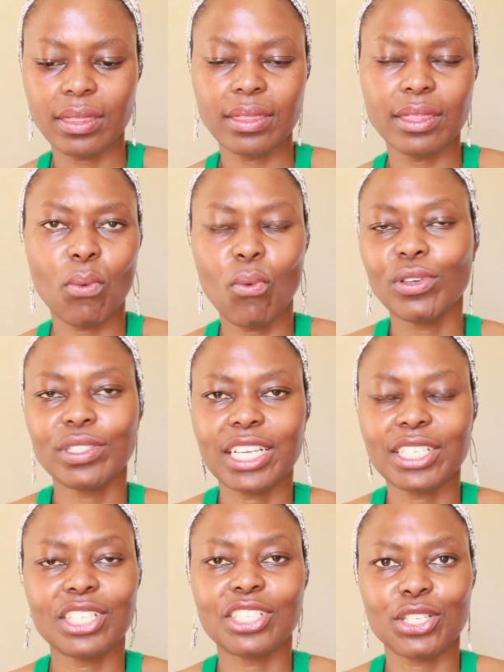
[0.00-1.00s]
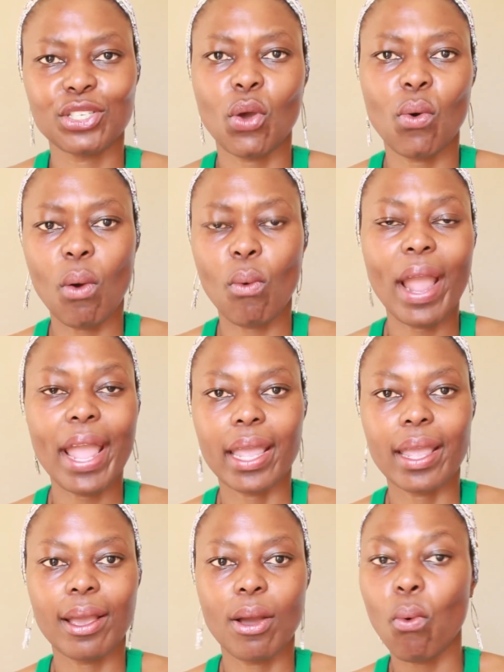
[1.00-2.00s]
the wound doesn't just go
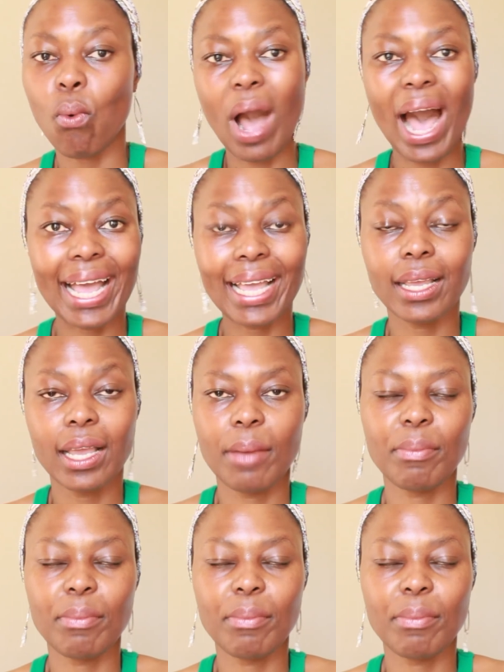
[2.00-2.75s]
away, Why?